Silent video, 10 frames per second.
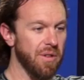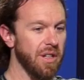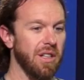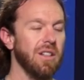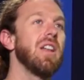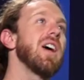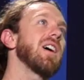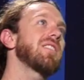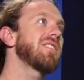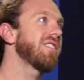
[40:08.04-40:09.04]
and they're like,
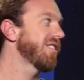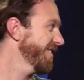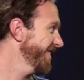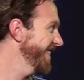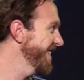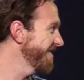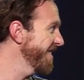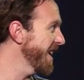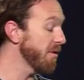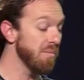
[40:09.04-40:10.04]
next, yeah. you know,
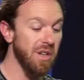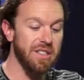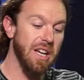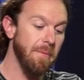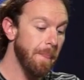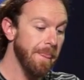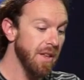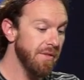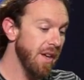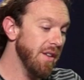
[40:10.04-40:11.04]
whatever. But it's like,
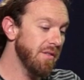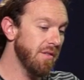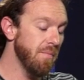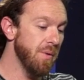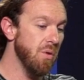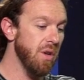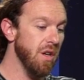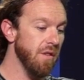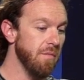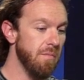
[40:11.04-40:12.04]
that's the beauty
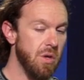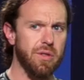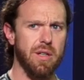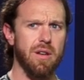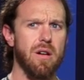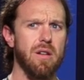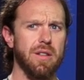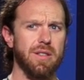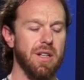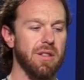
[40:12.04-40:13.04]
of music and art
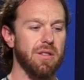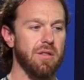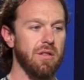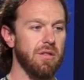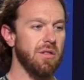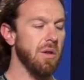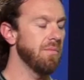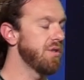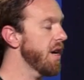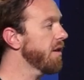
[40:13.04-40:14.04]
is that it's it's
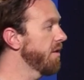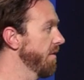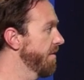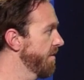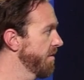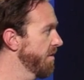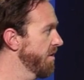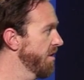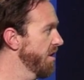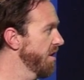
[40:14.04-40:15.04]
subjective. Yeah.
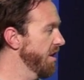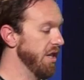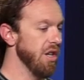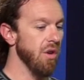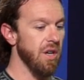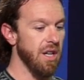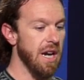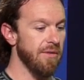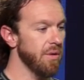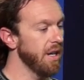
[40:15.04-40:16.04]
You know, and
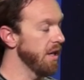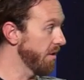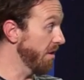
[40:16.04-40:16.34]
everyone has